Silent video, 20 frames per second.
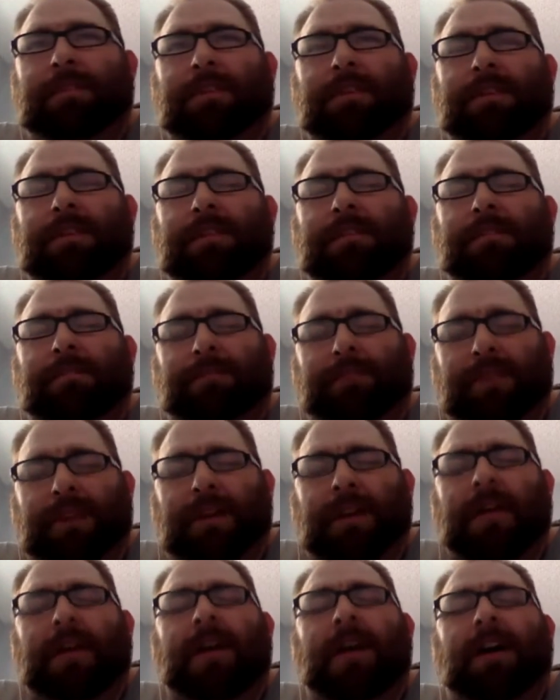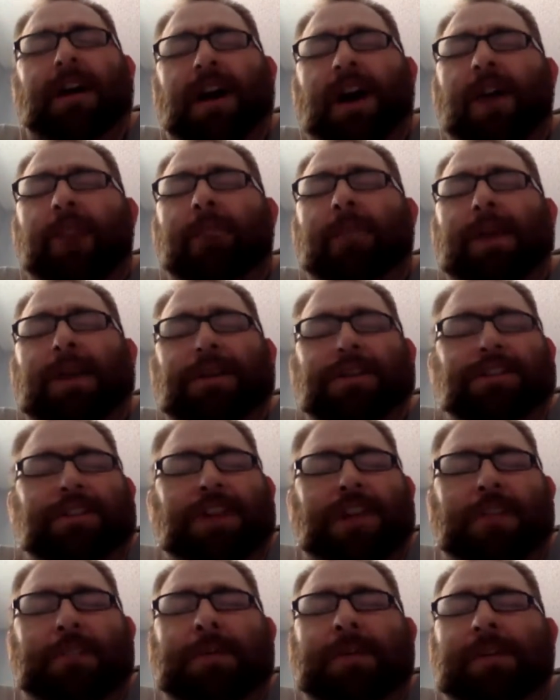an umpire should
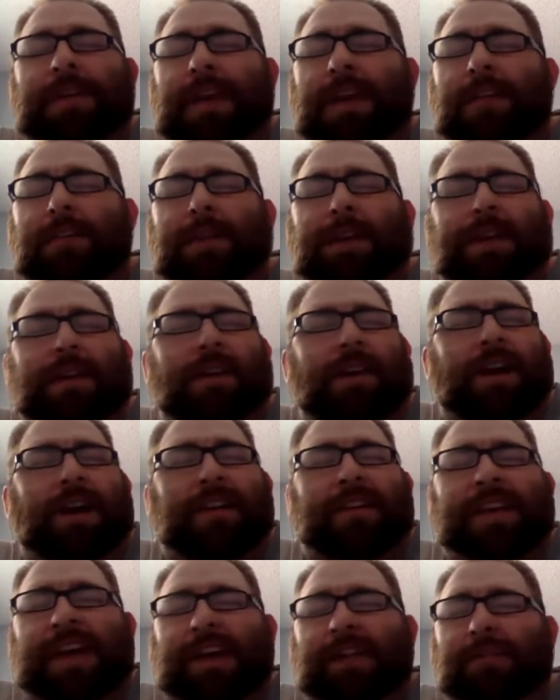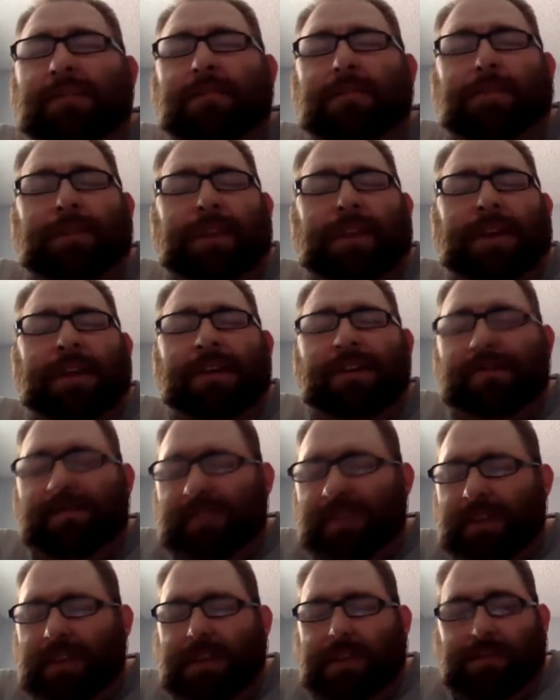not be allowed to make contact with the player.
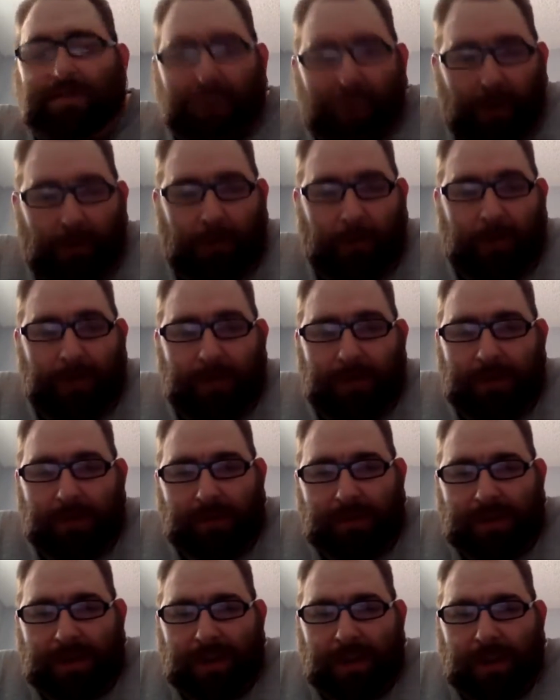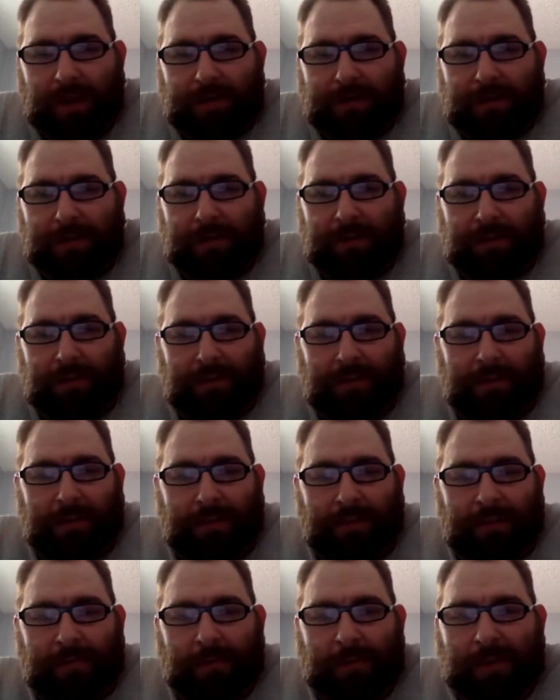Hopefully, the league office gets
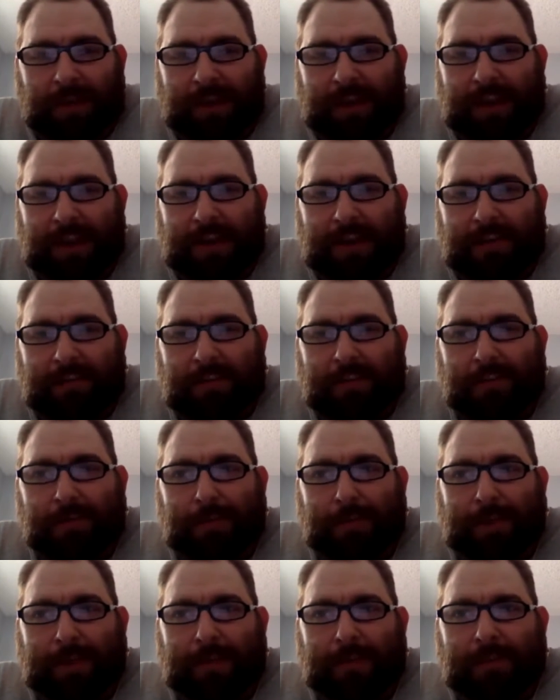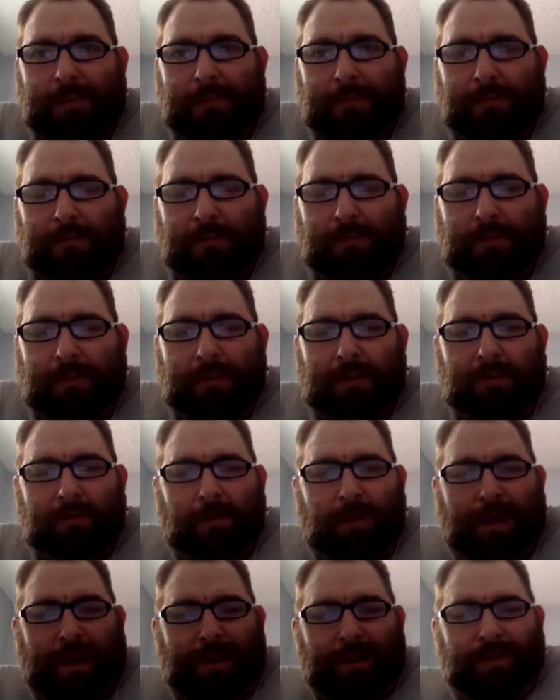this right and suspends him for a good
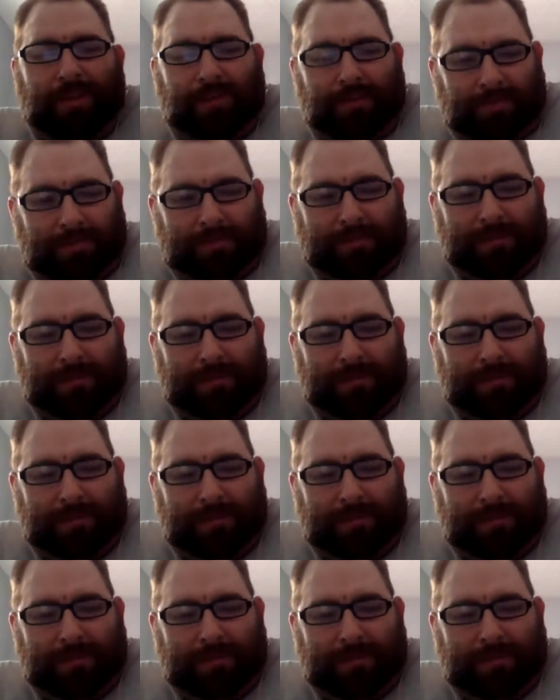while.